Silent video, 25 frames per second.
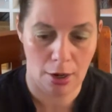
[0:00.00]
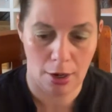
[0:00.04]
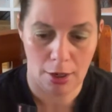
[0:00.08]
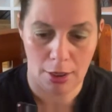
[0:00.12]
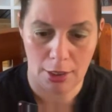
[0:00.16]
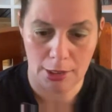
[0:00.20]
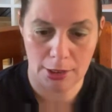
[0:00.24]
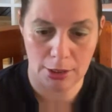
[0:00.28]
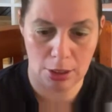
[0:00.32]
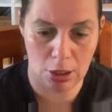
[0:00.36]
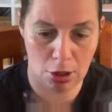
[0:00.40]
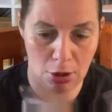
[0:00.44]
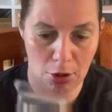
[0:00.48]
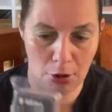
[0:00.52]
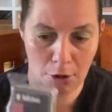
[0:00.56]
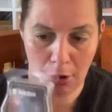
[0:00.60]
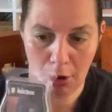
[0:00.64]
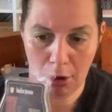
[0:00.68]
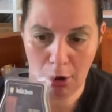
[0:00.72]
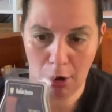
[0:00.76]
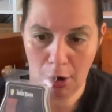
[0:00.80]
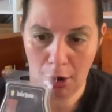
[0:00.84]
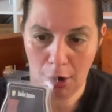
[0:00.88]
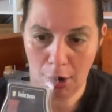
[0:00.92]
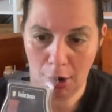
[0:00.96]
So
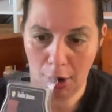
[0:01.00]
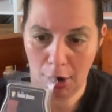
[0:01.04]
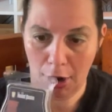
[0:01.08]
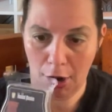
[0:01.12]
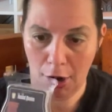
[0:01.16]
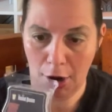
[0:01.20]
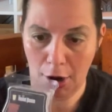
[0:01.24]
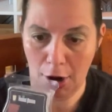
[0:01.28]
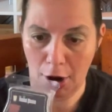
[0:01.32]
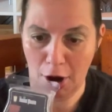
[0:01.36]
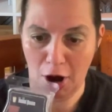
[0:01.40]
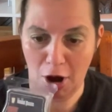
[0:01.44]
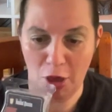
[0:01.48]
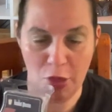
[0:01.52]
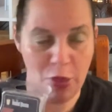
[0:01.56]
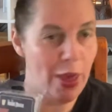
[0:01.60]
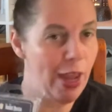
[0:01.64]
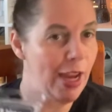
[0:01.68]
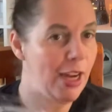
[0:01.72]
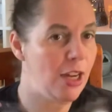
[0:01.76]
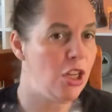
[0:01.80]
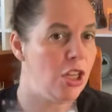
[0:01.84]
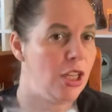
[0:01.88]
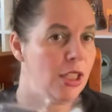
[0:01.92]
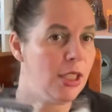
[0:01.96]

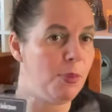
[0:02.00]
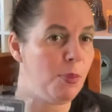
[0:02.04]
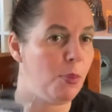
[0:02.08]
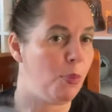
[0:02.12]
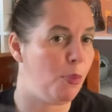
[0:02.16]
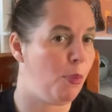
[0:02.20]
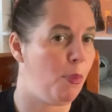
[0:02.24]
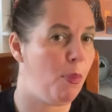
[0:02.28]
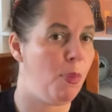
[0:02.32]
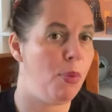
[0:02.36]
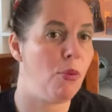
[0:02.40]
they just